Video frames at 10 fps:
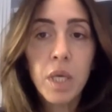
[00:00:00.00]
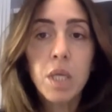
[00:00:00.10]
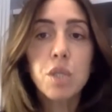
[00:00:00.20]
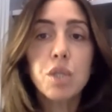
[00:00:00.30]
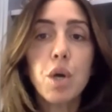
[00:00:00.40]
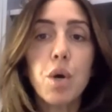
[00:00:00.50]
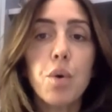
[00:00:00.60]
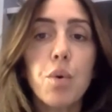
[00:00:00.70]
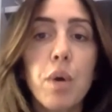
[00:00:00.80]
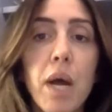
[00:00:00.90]

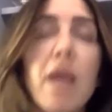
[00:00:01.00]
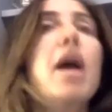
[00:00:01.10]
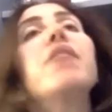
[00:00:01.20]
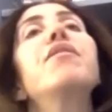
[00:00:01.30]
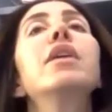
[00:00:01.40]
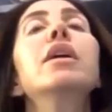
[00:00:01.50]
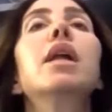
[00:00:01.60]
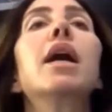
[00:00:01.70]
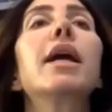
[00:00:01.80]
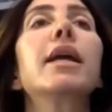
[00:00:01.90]
So I, I feel
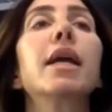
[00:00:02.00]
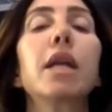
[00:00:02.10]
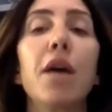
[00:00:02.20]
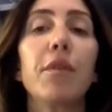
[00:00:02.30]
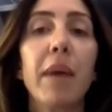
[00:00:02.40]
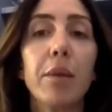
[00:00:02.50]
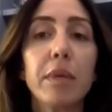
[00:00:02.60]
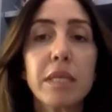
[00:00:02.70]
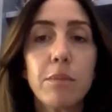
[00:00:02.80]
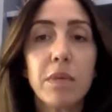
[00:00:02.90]
like in government,
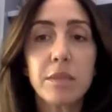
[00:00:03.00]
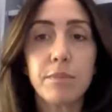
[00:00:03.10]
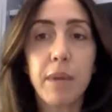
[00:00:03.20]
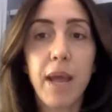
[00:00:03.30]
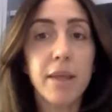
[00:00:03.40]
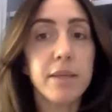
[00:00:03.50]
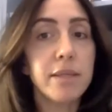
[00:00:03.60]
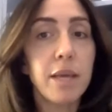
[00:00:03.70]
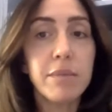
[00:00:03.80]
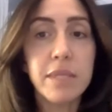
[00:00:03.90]
when someone's had the
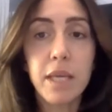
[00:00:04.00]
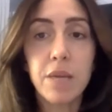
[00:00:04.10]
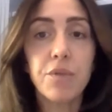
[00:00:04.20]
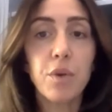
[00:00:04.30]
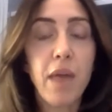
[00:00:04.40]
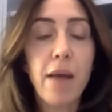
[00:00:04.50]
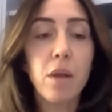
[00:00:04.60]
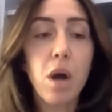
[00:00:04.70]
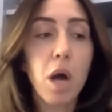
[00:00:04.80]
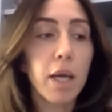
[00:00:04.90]
same seat for that
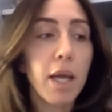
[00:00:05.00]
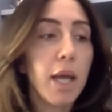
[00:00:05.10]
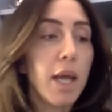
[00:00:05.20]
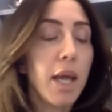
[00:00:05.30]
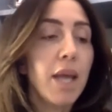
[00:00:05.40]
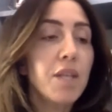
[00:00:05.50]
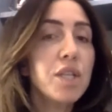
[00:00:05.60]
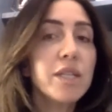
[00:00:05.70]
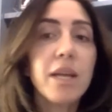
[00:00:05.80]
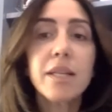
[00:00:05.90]
long, it's
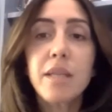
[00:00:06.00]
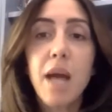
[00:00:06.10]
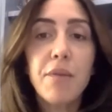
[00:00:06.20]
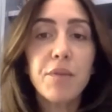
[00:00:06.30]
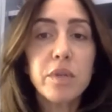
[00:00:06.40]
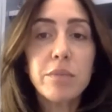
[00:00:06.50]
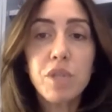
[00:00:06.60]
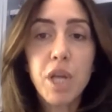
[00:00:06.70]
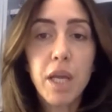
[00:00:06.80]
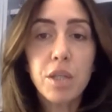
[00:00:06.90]
just it's time for some
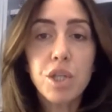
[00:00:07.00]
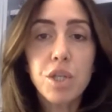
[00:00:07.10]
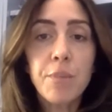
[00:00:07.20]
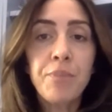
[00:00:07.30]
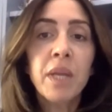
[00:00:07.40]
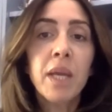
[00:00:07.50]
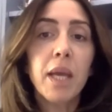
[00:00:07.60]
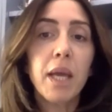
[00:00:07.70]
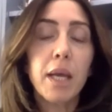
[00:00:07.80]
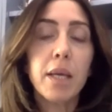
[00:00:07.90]
change.
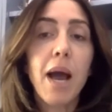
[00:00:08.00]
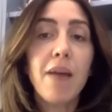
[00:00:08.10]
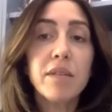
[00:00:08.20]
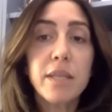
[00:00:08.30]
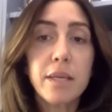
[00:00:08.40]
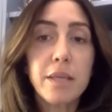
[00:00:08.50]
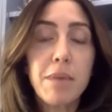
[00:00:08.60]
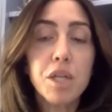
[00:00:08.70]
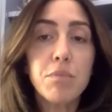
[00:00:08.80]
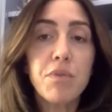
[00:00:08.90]
And obviously, as I
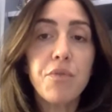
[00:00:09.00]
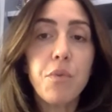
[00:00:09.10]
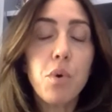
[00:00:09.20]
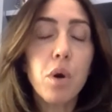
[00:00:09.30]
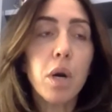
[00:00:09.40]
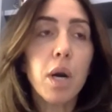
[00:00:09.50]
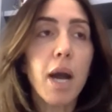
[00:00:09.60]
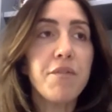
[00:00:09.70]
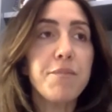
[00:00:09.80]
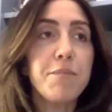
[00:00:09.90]
mentioned before,
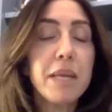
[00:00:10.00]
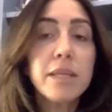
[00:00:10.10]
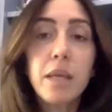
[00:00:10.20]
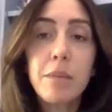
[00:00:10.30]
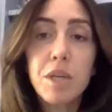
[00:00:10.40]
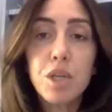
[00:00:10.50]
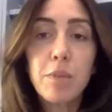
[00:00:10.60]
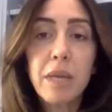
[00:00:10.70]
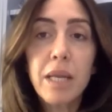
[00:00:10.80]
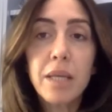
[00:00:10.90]
I've been to commissioner
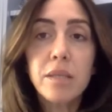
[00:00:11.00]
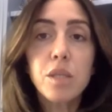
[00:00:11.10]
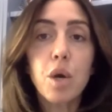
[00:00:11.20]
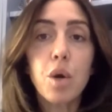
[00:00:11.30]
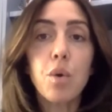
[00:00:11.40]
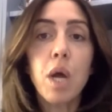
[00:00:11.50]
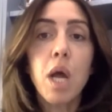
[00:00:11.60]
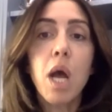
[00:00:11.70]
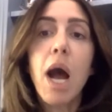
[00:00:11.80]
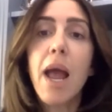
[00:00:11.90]
meetings, so
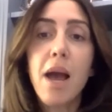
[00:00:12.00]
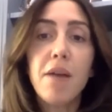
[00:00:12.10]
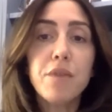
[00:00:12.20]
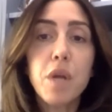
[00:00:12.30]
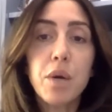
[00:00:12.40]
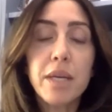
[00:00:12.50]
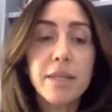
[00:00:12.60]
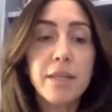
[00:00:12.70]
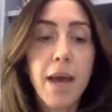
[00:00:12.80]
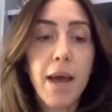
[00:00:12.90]
I have
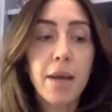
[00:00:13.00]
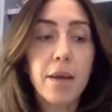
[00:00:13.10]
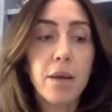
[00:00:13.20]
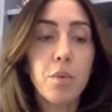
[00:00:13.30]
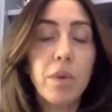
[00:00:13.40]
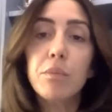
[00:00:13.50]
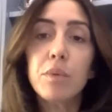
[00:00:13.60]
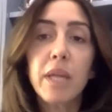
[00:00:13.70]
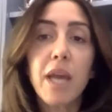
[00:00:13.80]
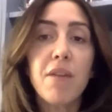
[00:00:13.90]
noticed that we didn't
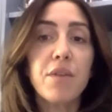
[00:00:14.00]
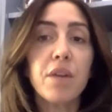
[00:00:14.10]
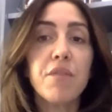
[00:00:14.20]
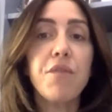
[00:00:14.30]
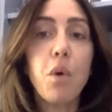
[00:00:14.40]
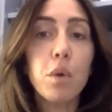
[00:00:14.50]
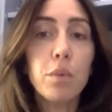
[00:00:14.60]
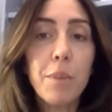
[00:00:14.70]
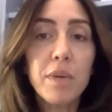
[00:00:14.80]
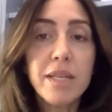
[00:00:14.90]
really have very vocal
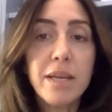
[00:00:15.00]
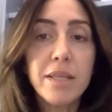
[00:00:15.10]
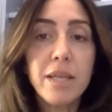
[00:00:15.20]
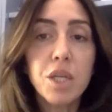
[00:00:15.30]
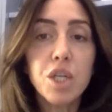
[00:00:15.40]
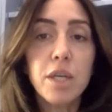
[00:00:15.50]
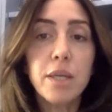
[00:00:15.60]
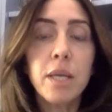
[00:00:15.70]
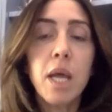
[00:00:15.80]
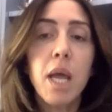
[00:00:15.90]
representation.